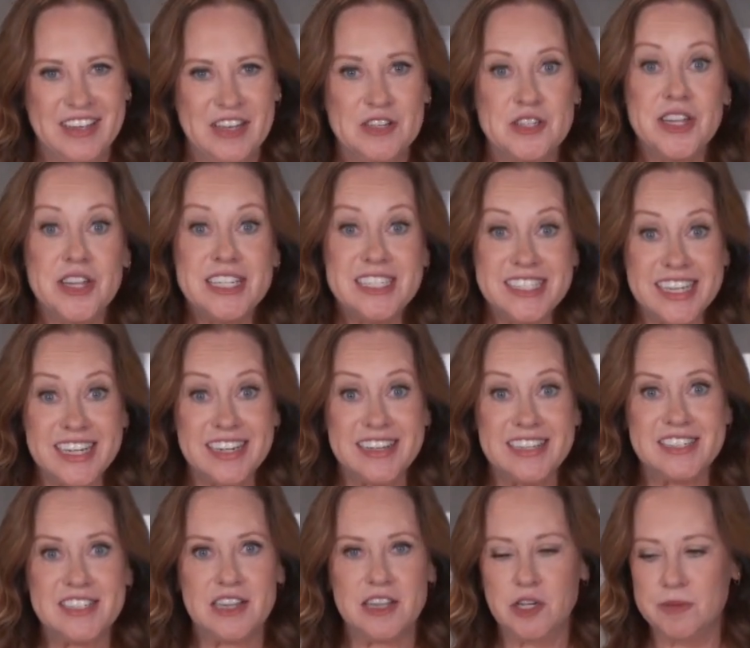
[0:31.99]
So let's dig into
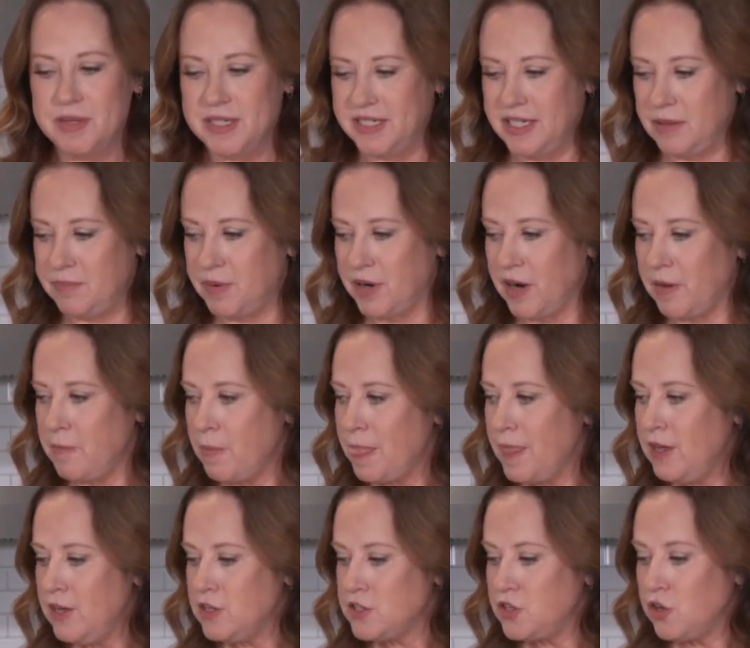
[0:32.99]
this a little bit deeper.
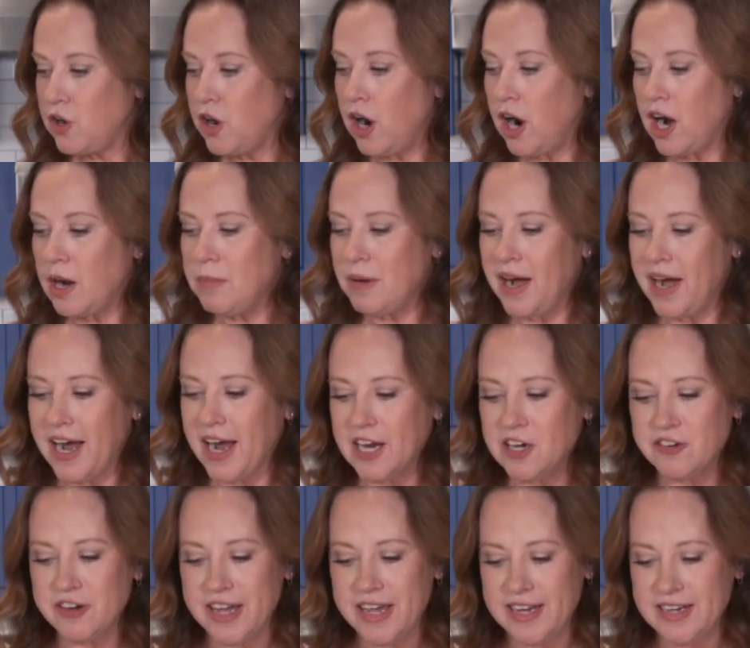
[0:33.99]
So
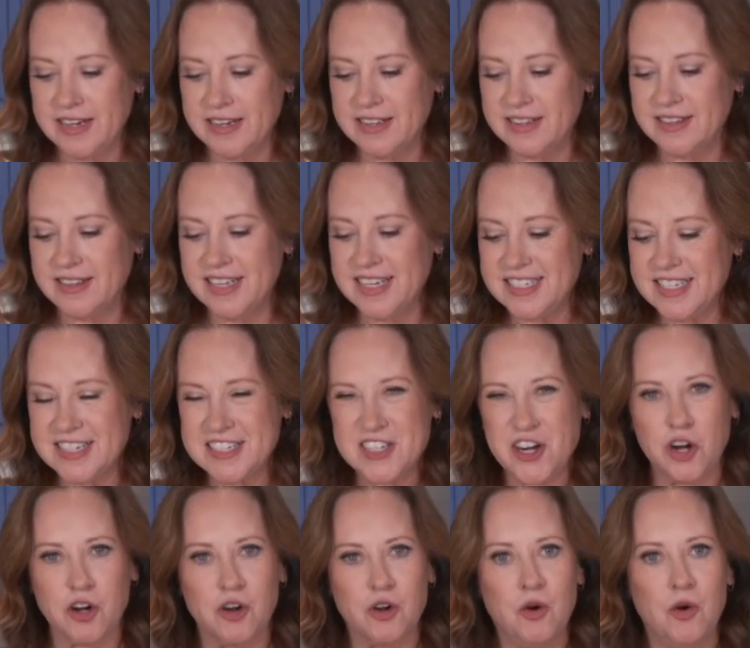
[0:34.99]
carbohydrate, this is
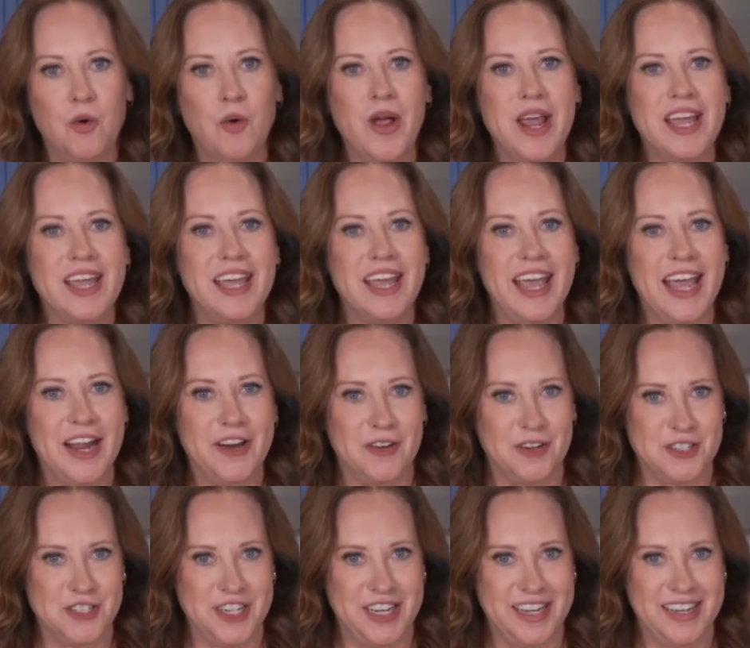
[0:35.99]
our quick
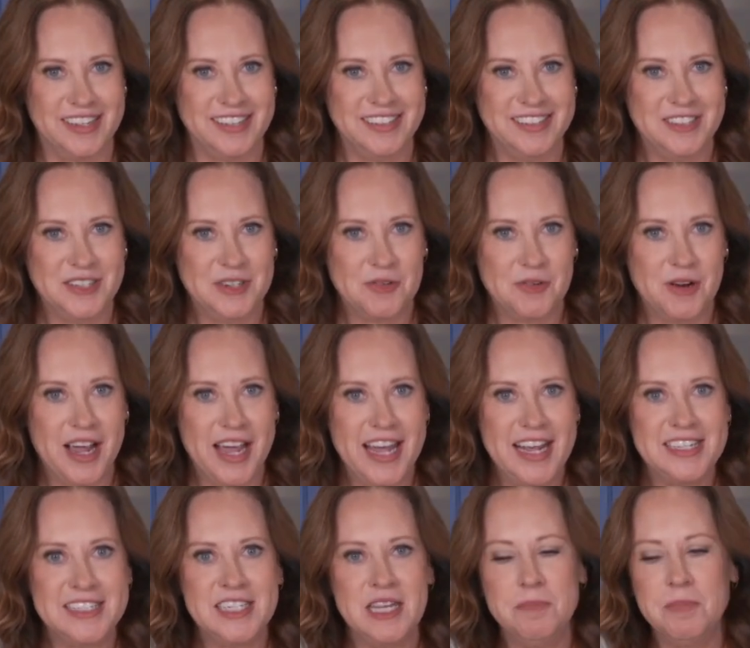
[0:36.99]
energy,
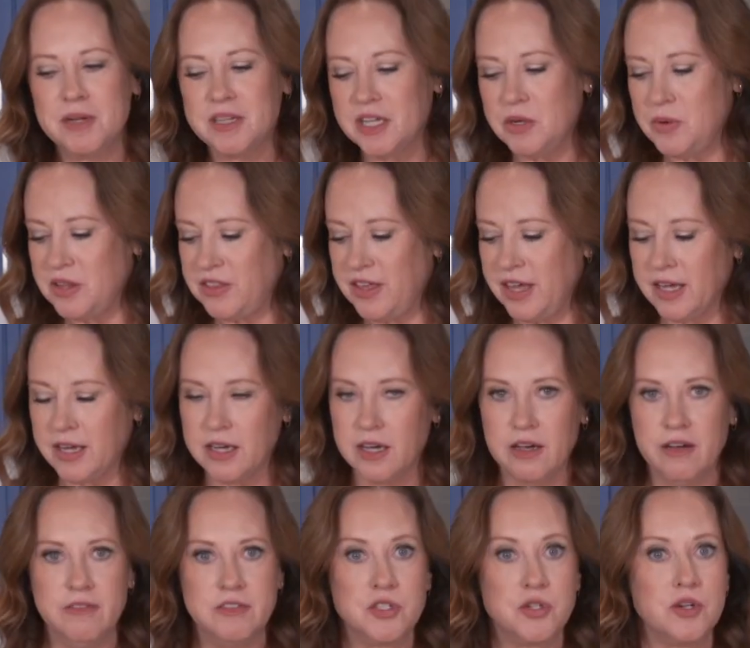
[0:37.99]
right? Typically we think
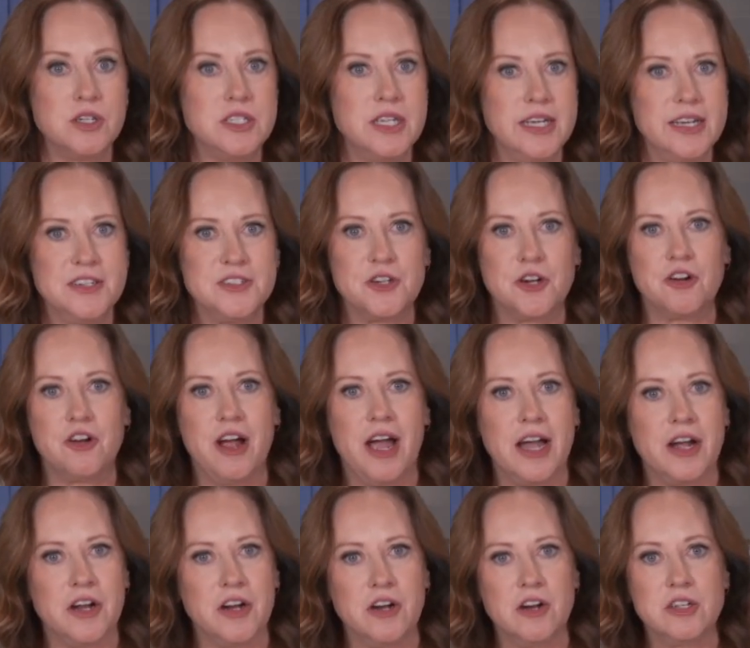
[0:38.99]
of tortillas or
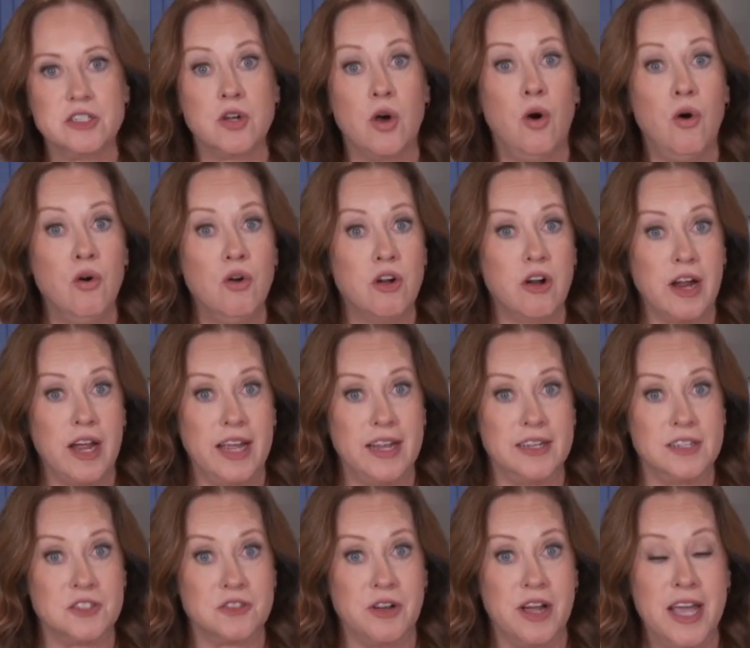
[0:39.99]
crackers, whole
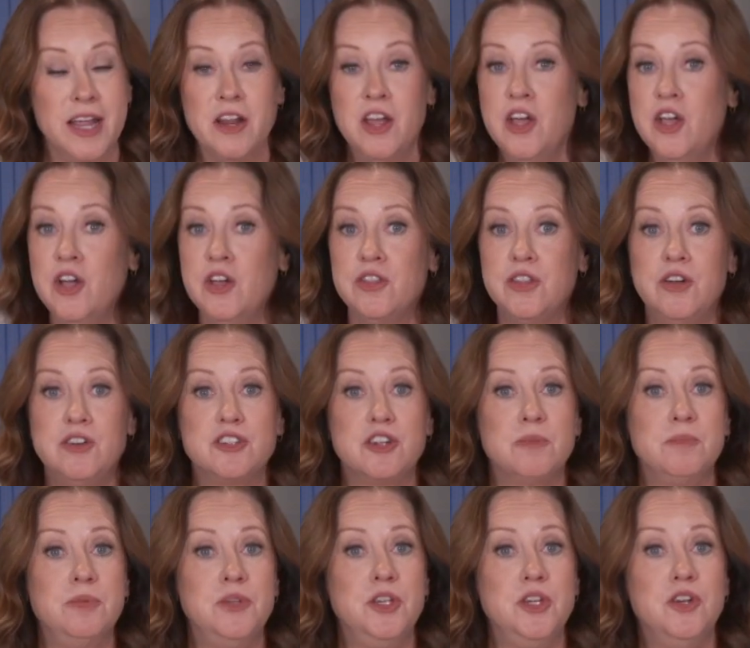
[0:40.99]
grains, right? Those are
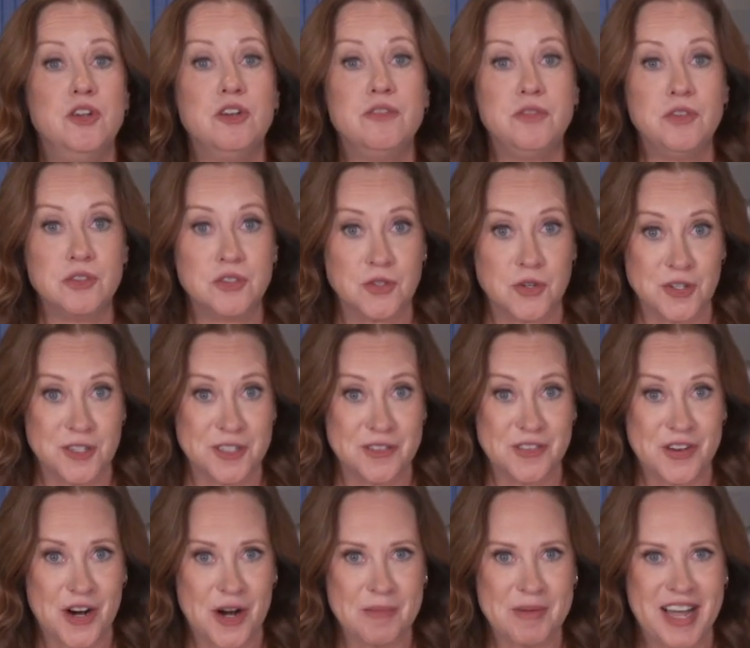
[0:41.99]
beautiful sources
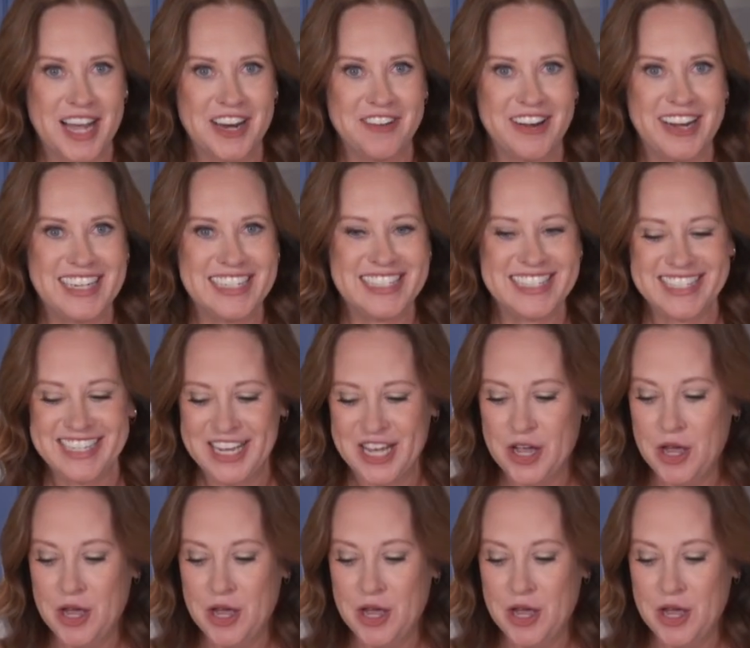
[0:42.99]
of carbohydrates.